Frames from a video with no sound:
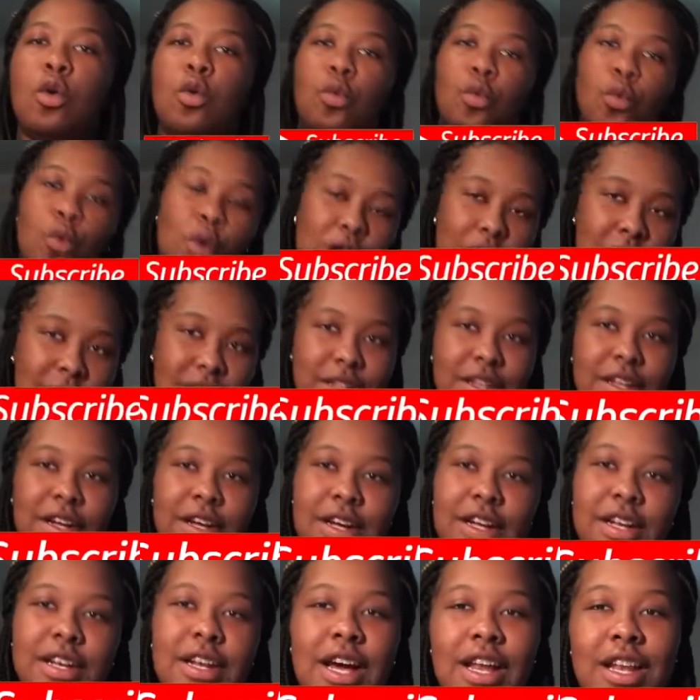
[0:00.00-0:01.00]
What's
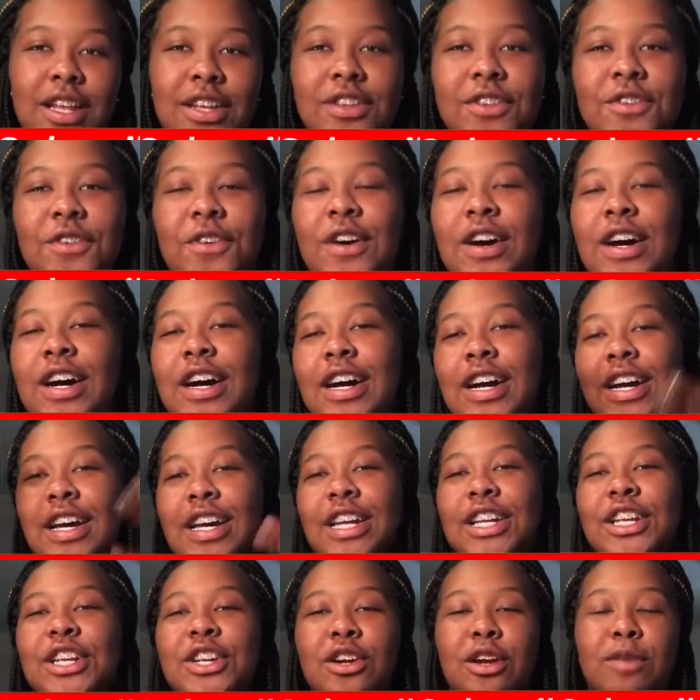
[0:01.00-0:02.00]
good, Dollar Squad?
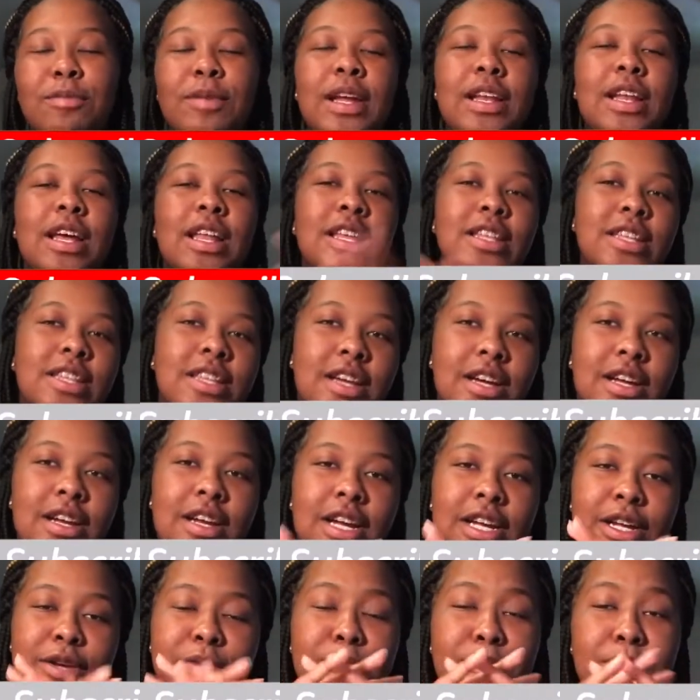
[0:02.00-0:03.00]
It's your girl, MK$.
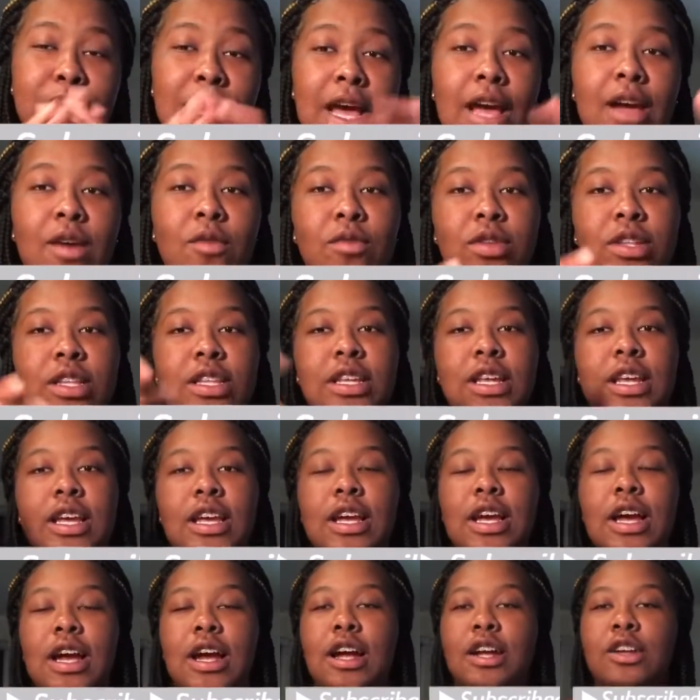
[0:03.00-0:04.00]
I am back once again,
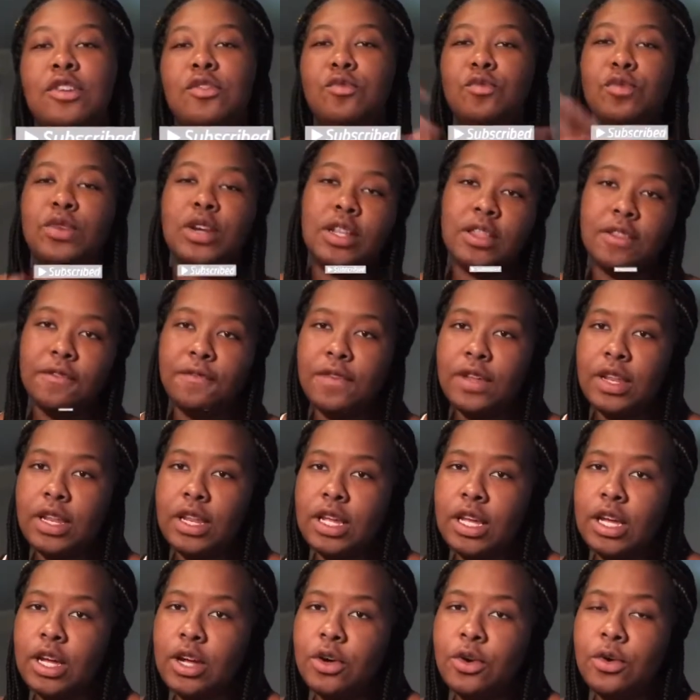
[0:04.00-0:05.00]
guys, with another
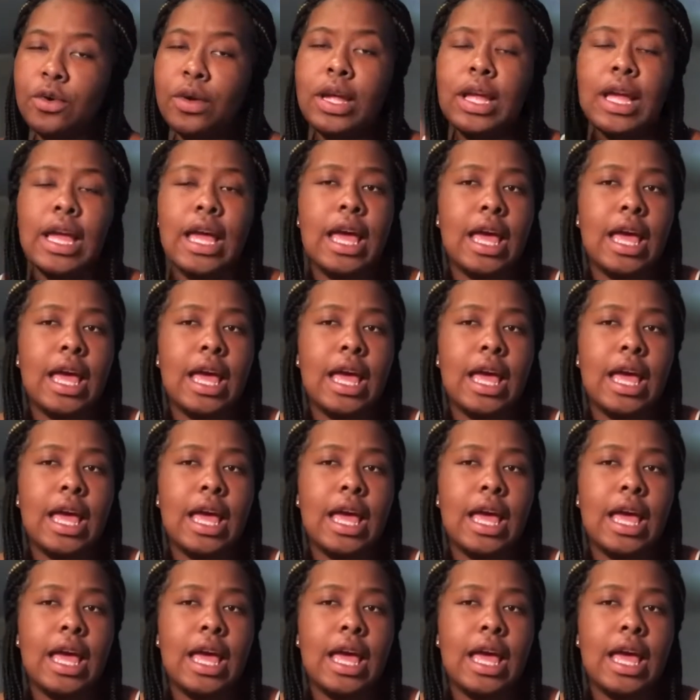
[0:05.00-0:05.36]
video.